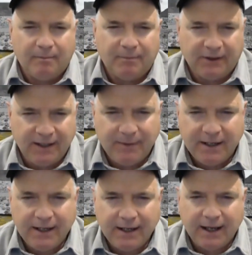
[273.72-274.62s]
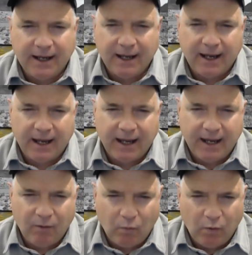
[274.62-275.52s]
Believe me,
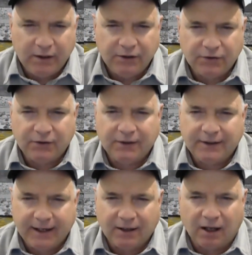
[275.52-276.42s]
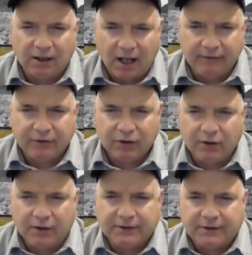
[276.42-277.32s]
it really shouldn't take a lot of
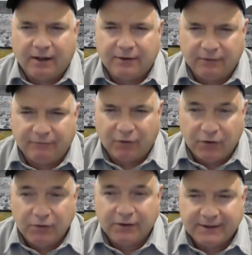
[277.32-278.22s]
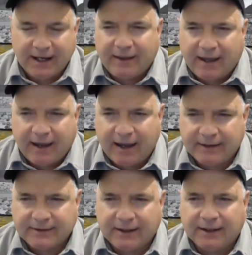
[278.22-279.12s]
courage for you to say that
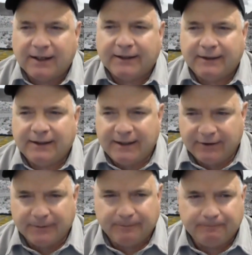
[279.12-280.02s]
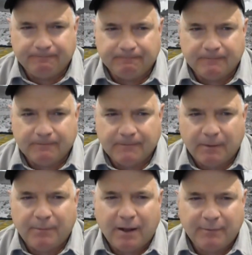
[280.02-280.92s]
as an elected leader, a
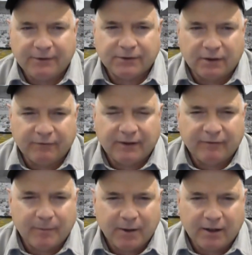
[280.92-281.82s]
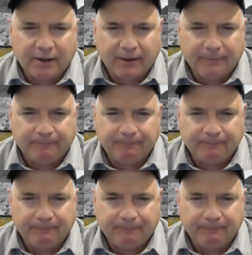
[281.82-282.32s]
public servant of America.